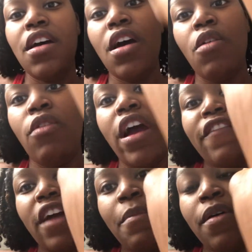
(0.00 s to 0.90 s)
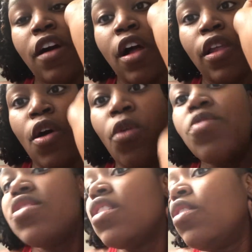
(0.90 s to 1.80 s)
wherever I put
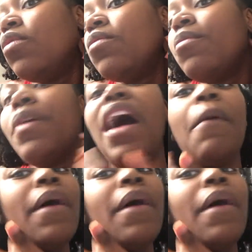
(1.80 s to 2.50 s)
cologne. So behind my